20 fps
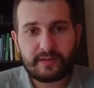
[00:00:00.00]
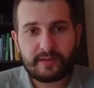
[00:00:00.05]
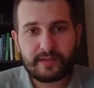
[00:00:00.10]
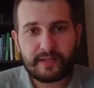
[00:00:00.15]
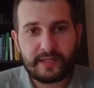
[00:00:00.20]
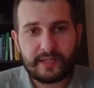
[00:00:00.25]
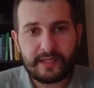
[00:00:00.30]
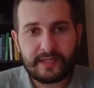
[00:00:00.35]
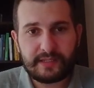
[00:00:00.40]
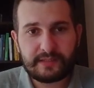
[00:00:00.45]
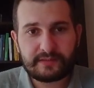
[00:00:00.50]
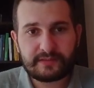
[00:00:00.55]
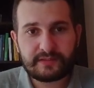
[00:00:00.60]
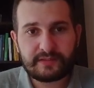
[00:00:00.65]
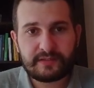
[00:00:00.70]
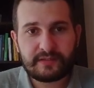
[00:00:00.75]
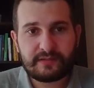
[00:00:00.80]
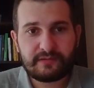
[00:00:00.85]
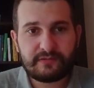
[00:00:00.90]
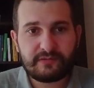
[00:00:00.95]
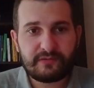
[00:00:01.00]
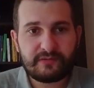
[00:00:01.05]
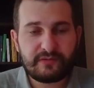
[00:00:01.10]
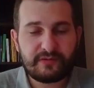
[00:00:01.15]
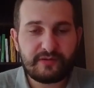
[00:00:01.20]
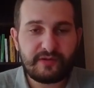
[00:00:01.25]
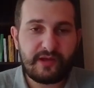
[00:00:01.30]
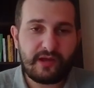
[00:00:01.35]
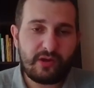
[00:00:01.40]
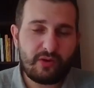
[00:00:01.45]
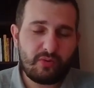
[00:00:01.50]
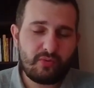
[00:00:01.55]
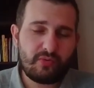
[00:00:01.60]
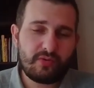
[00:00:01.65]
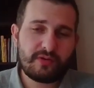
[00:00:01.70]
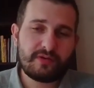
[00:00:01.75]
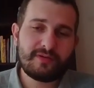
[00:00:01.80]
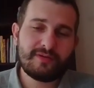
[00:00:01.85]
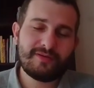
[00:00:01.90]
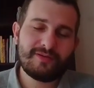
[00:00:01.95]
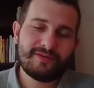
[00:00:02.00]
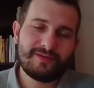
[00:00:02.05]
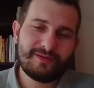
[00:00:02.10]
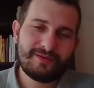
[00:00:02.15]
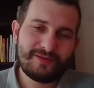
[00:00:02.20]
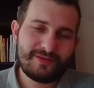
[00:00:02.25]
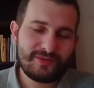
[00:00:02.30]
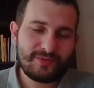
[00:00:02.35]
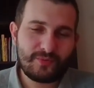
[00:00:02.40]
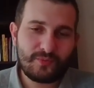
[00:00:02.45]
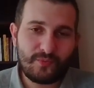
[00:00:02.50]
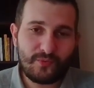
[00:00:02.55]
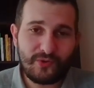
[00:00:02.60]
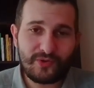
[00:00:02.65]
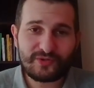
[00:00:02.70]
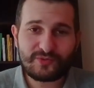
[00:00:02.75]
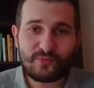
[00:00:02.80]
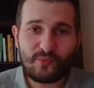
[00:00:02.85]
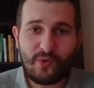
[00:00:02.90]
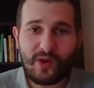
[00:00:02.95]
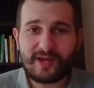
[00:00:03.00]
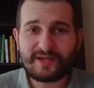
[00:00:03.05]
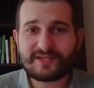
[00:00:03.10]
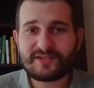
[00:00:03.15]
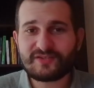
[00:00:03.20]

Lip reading: And now what white is